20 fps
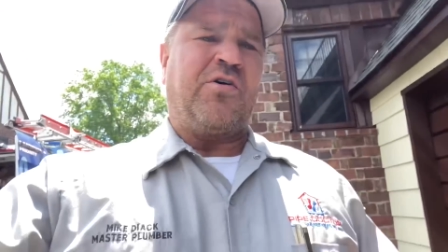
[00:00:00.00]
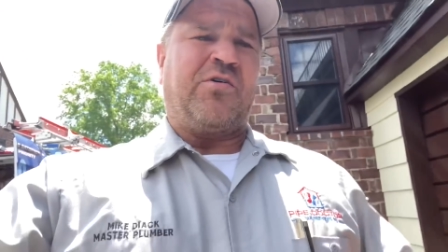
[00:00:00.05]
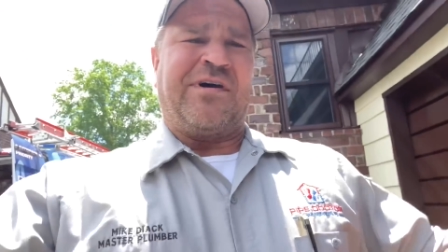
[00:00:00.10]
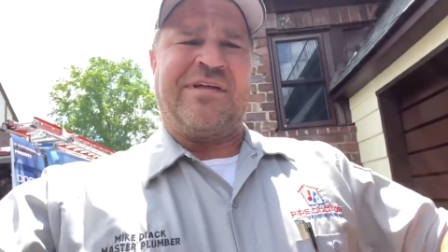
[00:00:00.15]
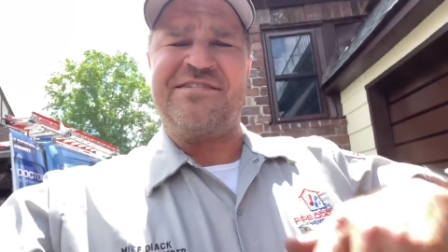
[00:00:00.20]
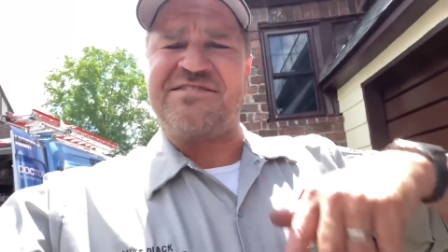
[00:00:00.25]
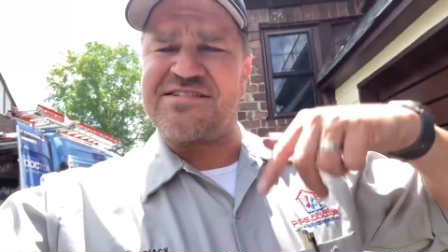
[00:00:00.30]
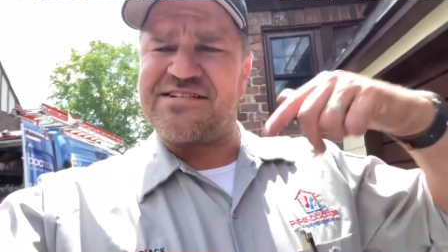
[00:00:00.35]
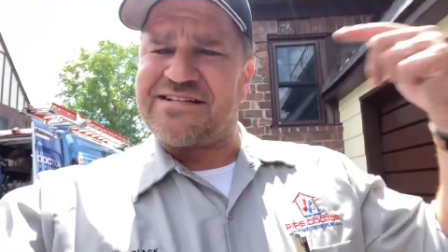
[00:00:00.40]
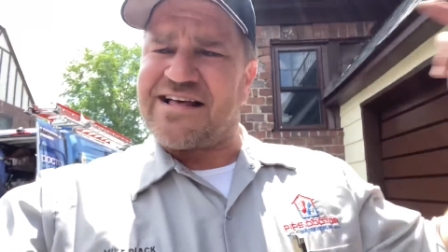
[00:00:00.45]

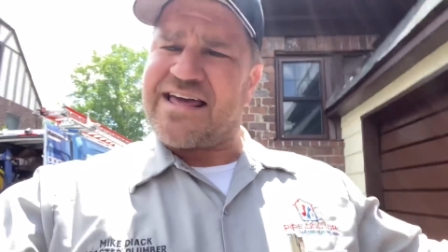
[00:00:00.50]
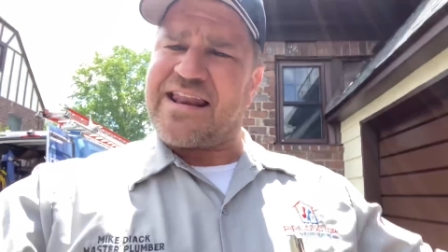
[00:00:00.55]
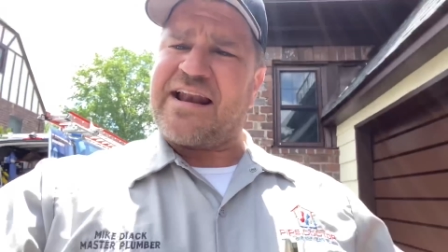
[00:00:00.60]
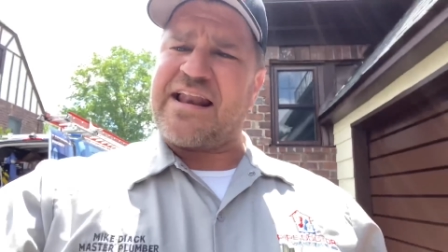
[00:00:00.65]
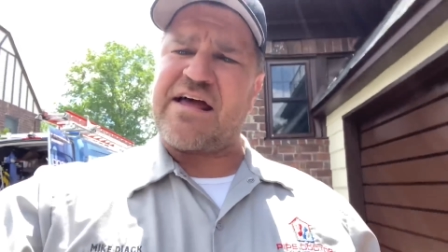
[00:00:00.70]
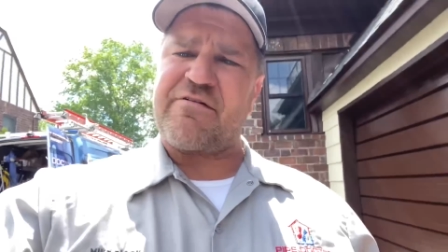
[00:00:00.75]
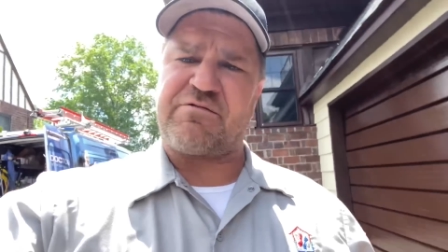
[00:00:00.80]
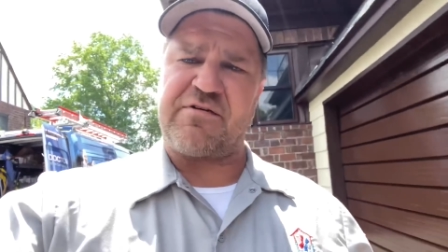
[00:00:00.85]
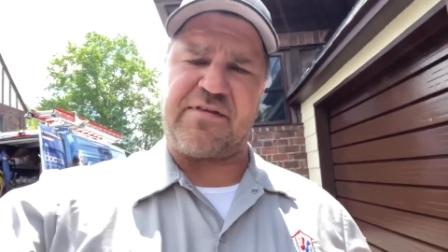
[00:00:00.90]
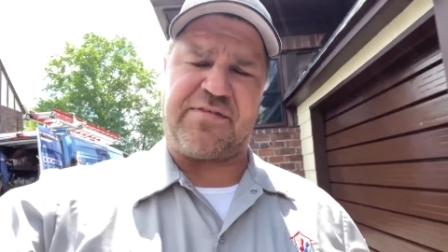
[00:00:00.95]
Insulated
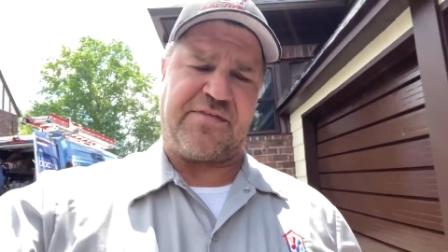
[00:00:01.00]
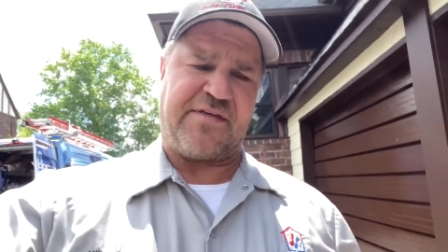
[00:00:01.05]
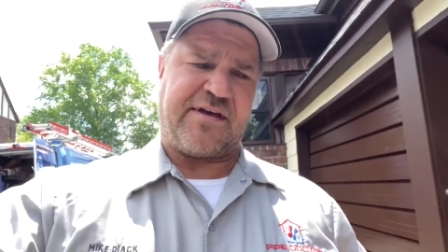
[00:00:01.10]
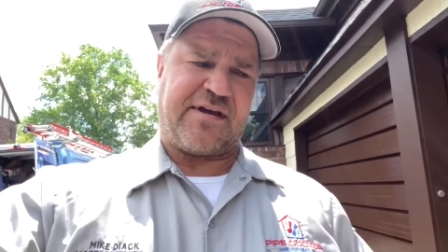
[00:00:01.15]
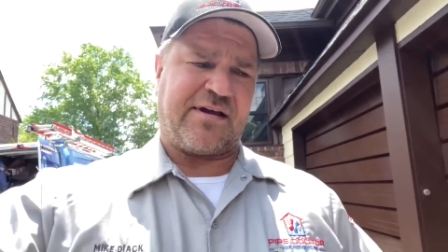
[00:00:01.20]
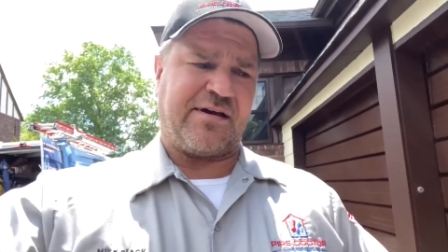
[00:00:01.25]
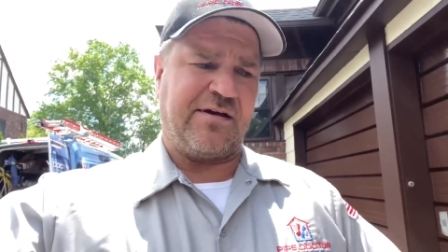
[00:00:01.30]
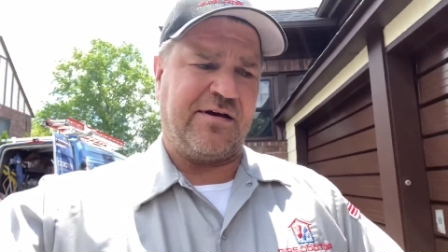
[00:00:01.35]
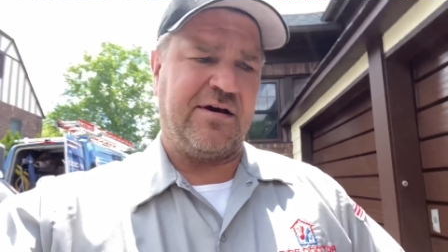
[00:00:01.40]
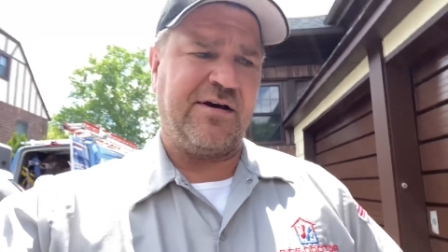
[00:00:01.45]

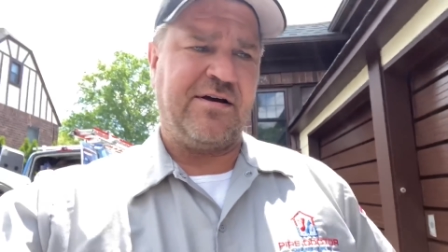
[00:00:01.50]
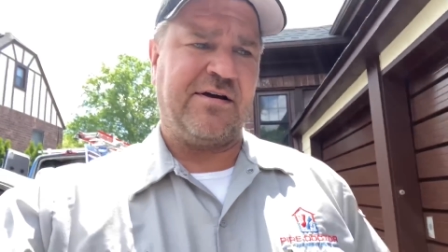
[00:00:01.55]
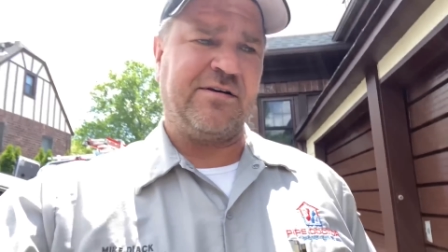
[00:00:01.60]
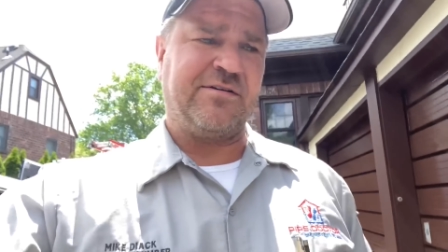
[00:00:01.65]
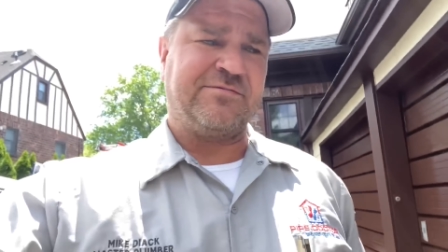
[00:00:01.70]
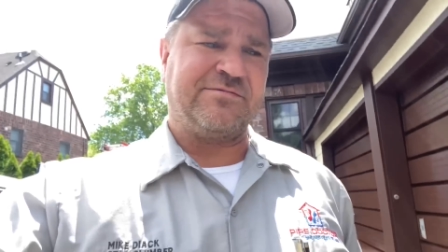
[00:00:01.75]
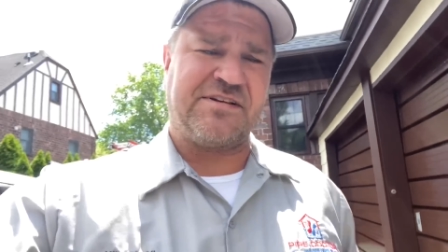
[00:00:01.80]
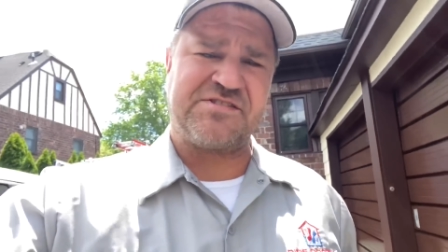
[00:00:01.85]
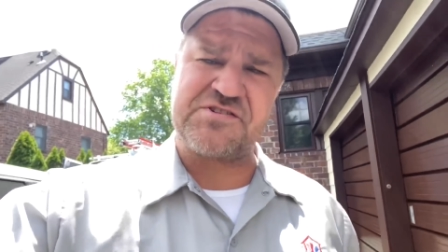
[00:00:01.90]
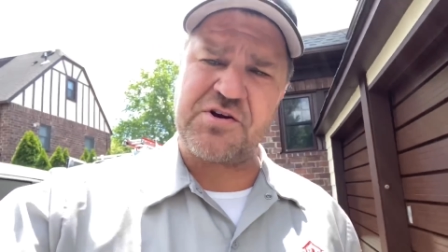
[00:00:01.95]
everything.
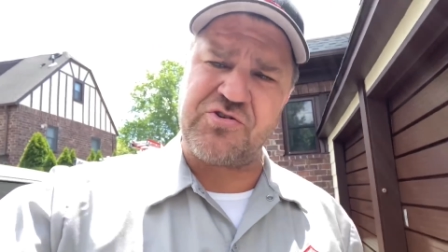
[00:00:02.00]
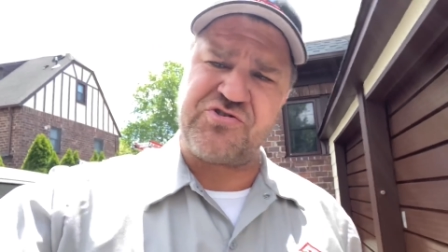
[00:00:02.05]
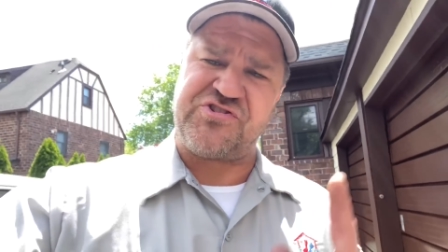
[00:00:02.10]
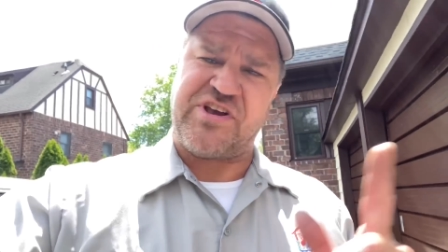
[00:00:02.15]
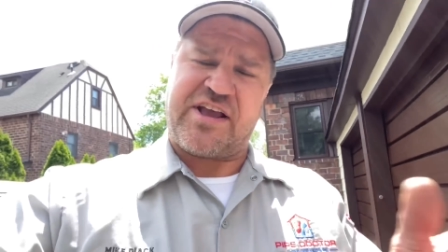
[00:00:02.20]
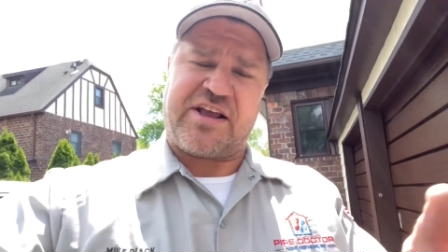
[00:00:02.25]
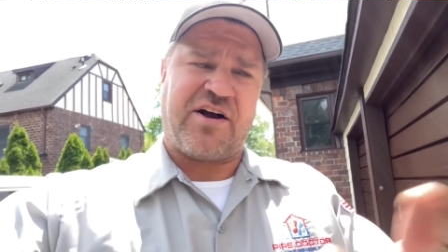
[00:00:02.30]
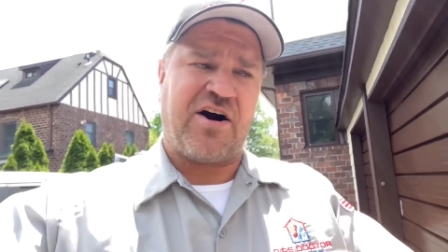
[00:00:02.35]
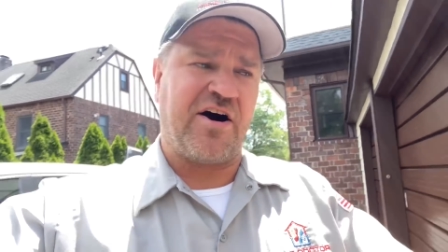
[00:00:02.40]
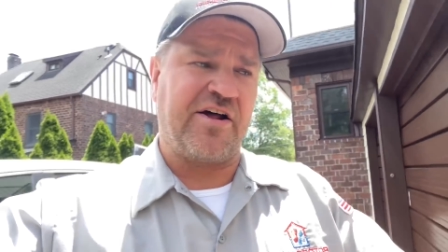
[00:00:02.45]
Let's go
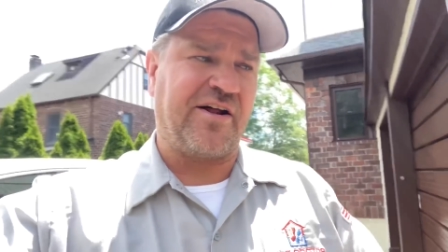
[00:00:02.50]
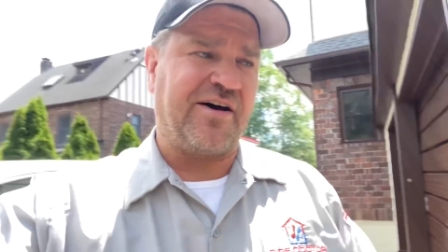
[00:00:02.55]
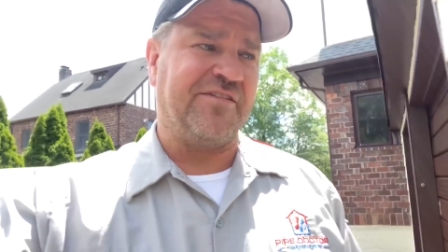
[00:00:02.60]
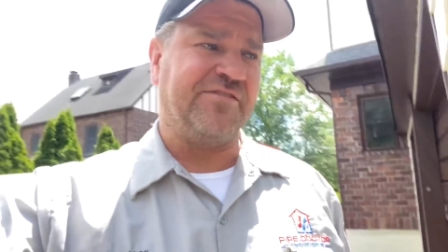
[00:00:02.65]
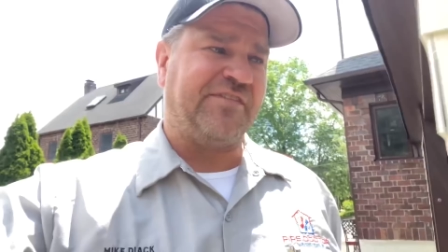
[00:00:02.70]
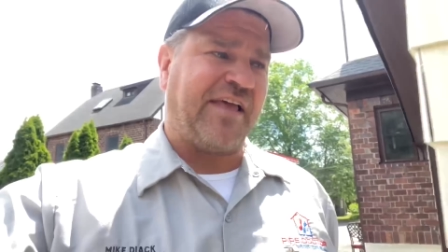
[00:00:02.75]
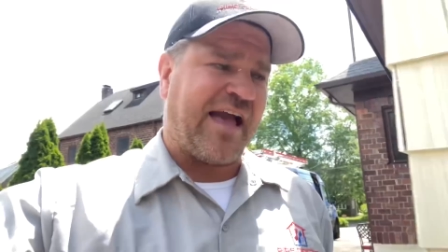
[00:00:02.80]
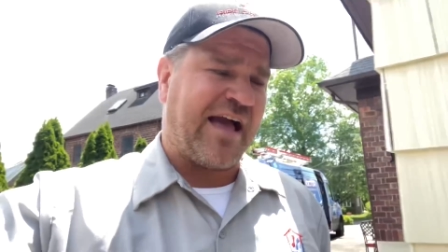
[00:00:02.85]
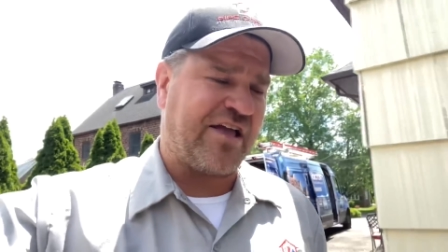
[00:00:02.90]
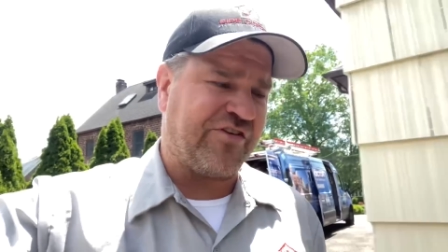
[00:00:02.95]
check on on
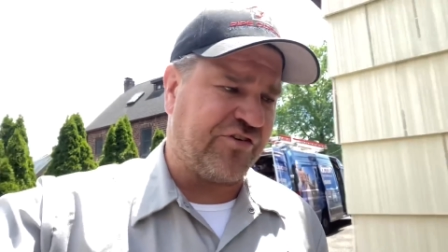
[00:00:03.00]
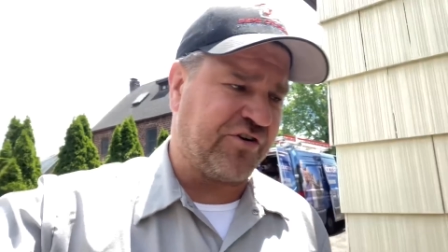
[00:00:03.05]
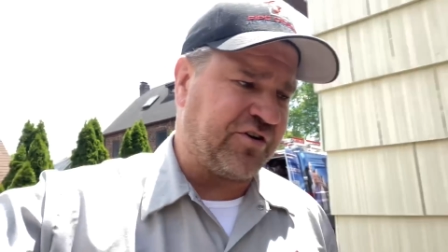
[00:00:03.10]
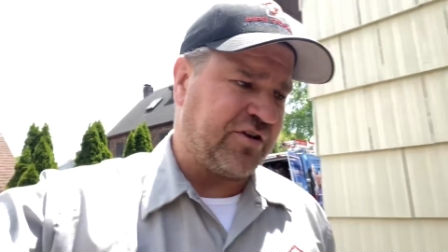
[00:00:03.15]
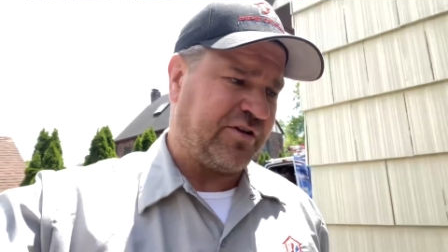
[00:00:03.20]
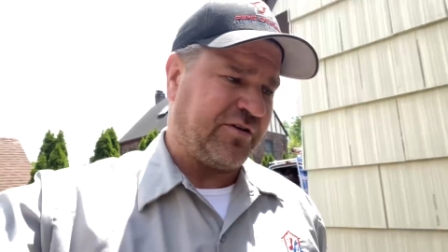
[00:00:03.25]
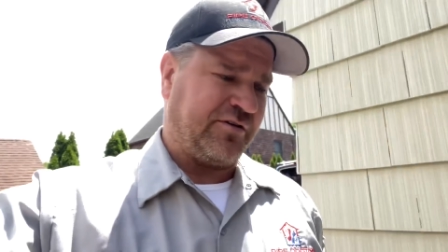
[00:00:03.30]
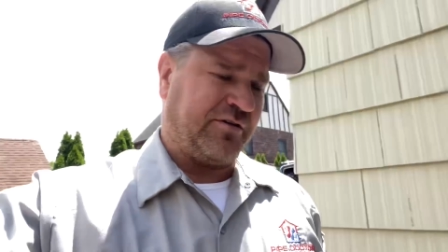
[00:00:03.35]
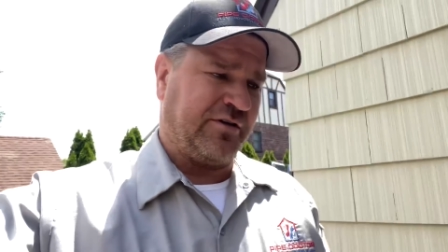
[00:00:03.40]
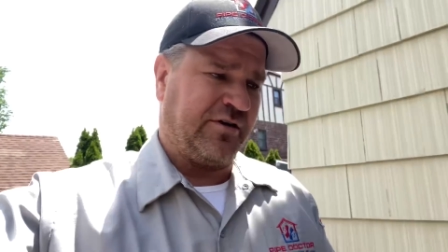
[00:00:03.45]
Daniel.